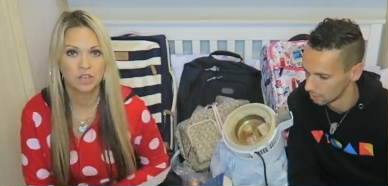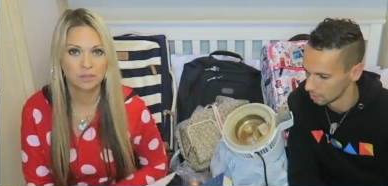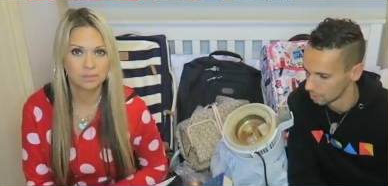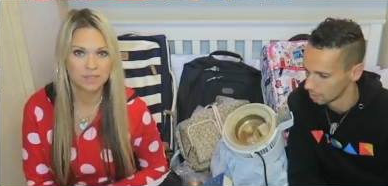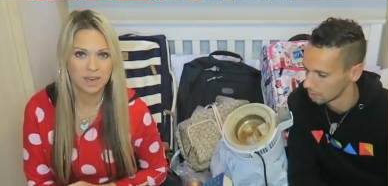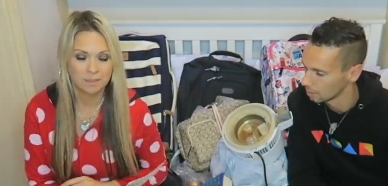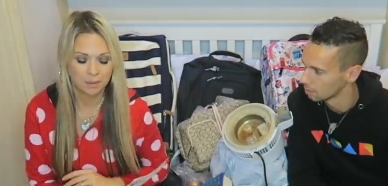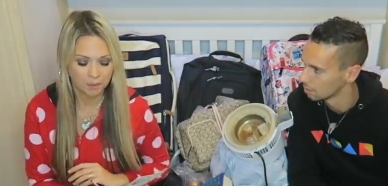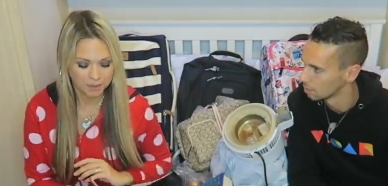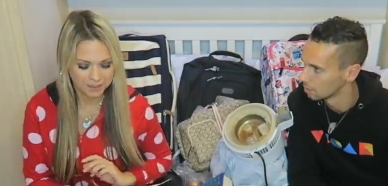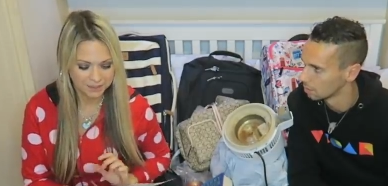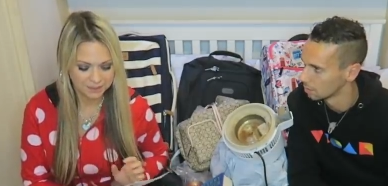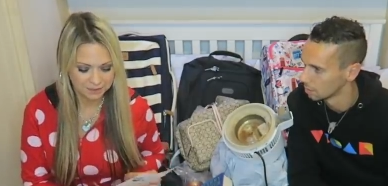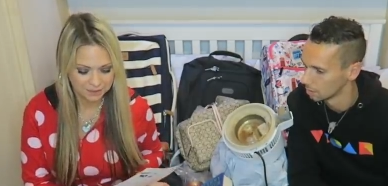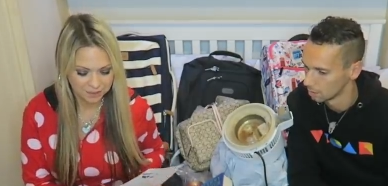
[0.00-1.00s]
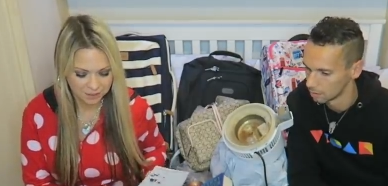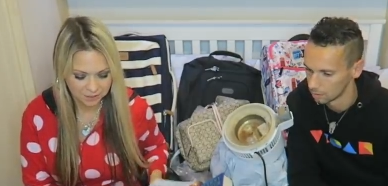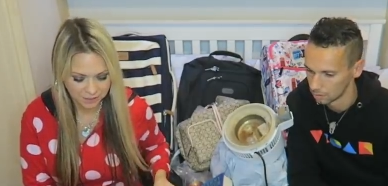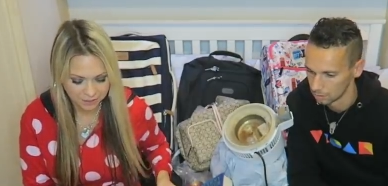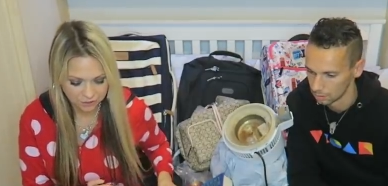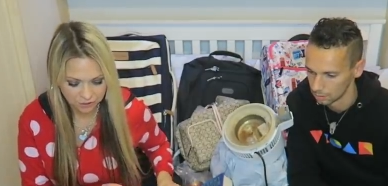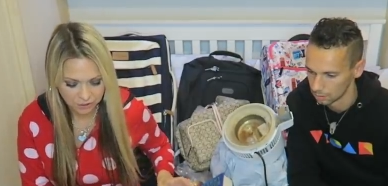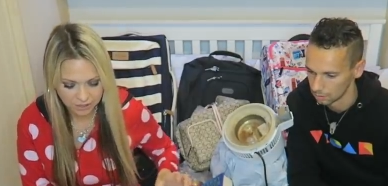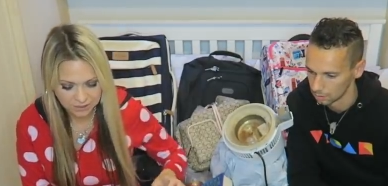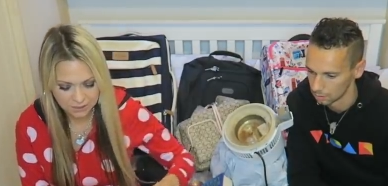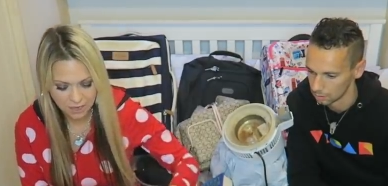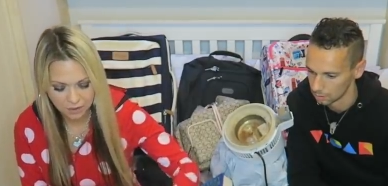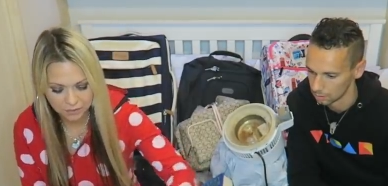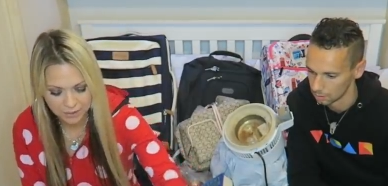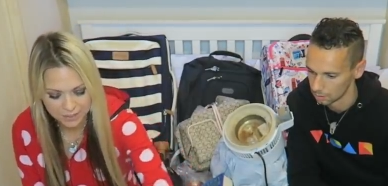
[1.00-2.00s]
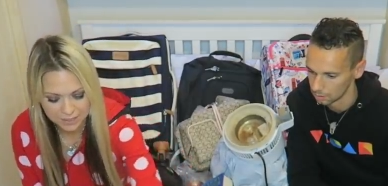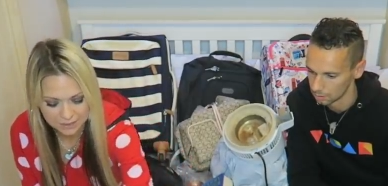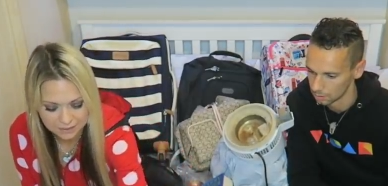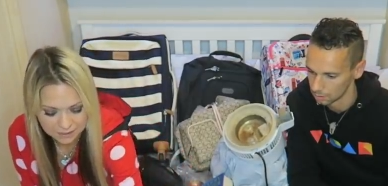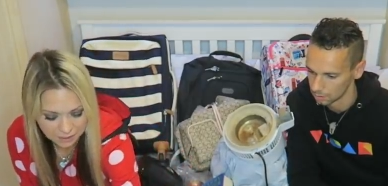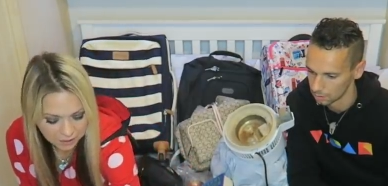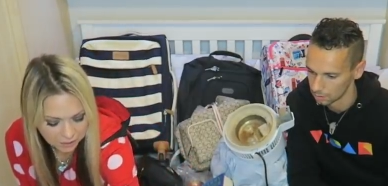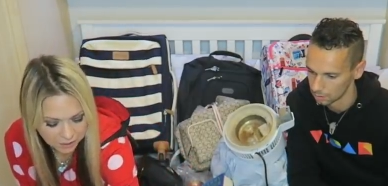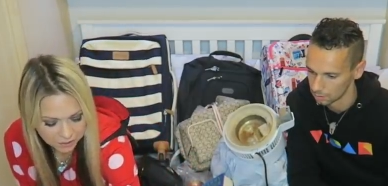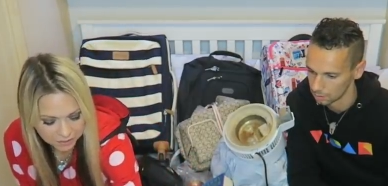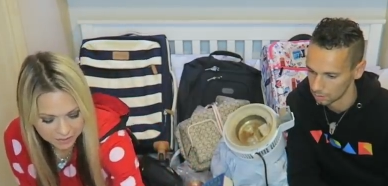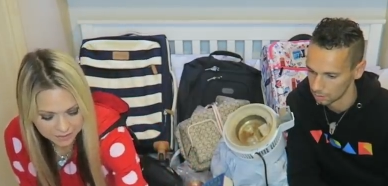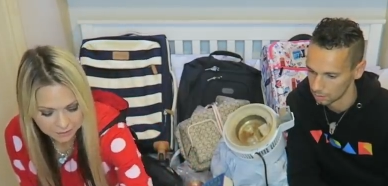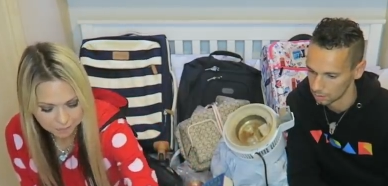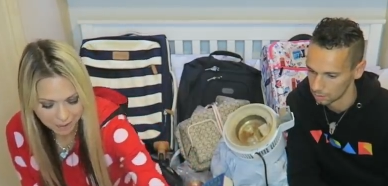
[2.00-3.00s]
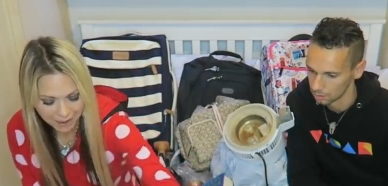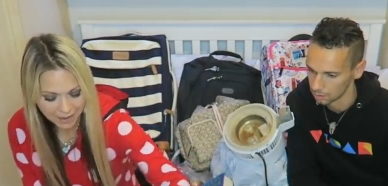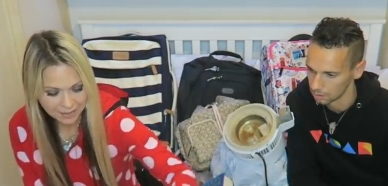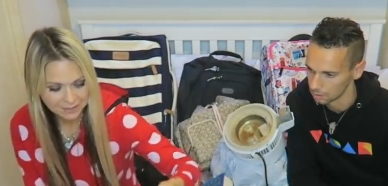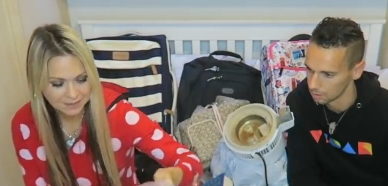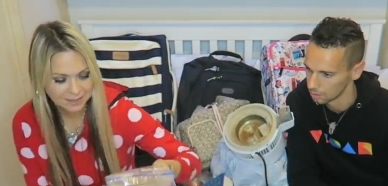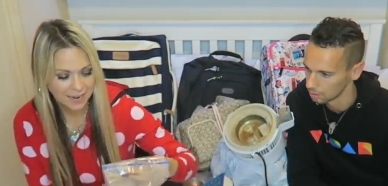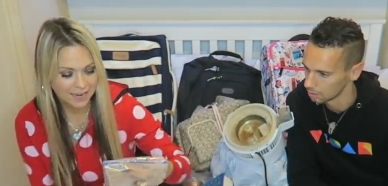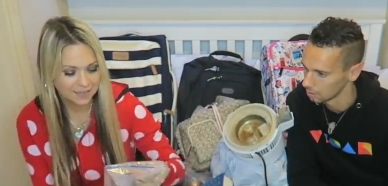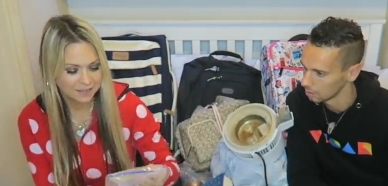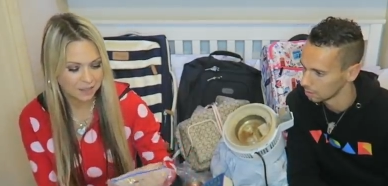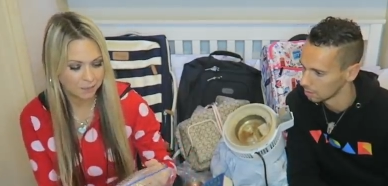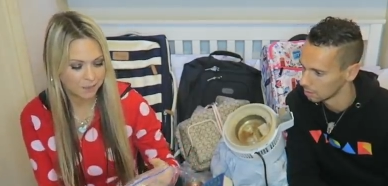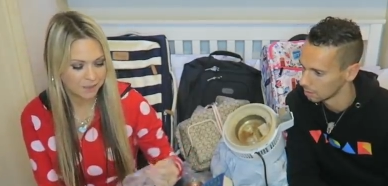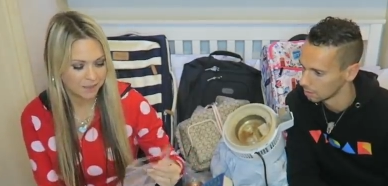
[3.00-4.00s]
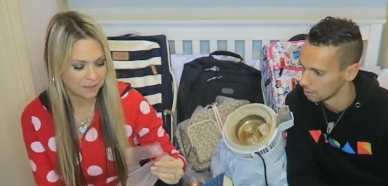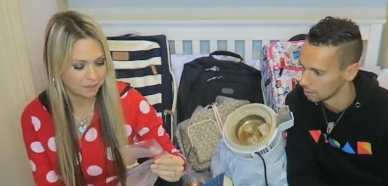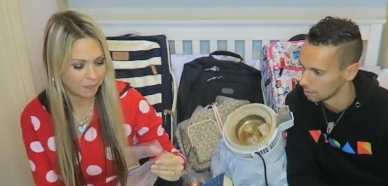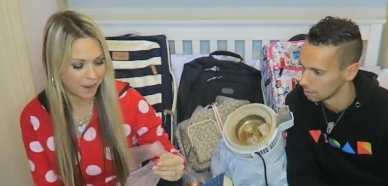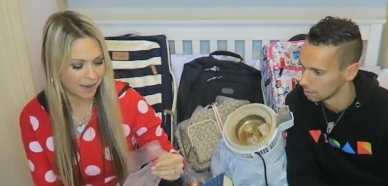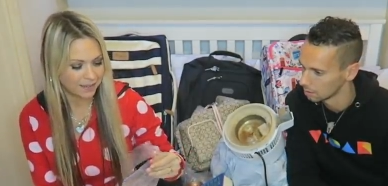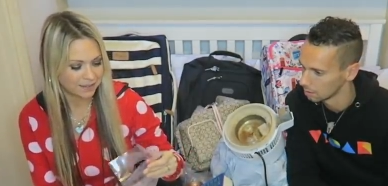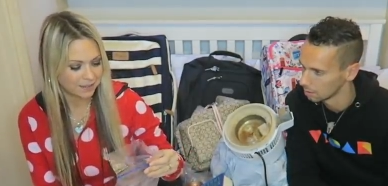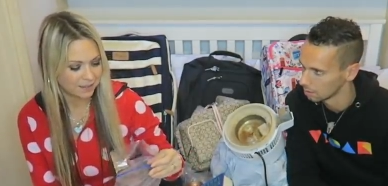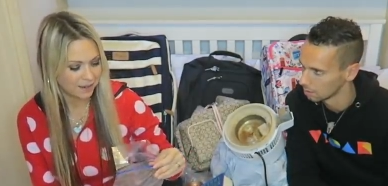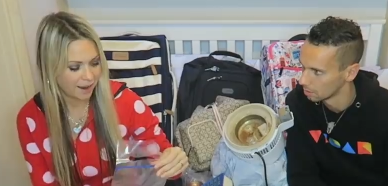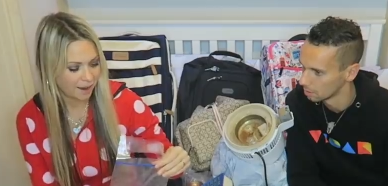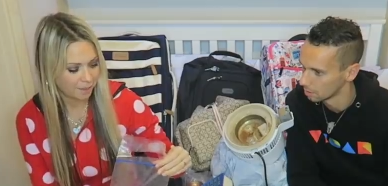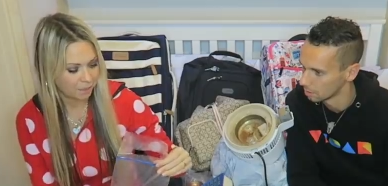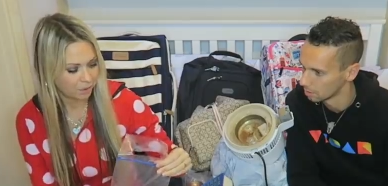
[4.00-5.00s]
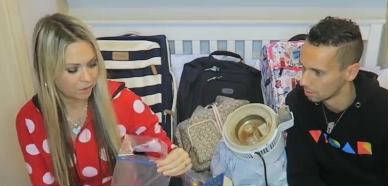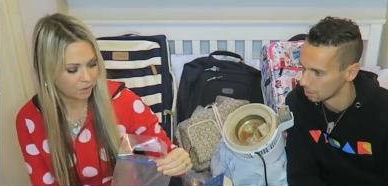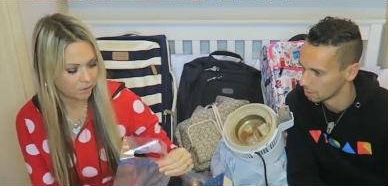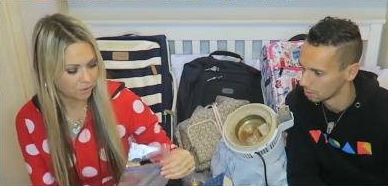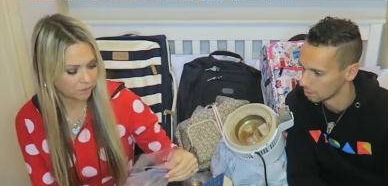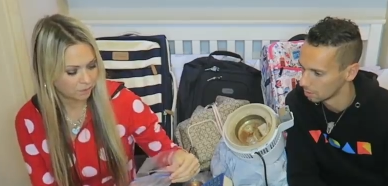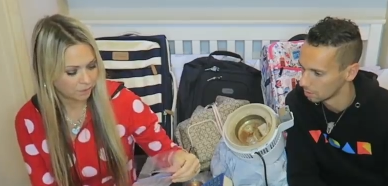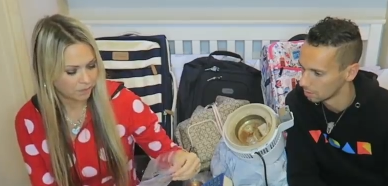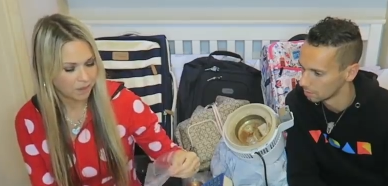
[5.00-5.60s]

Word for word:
Speaker 1: top tip I wanted to let you guys know is these bags. Take some of these bags at the airport.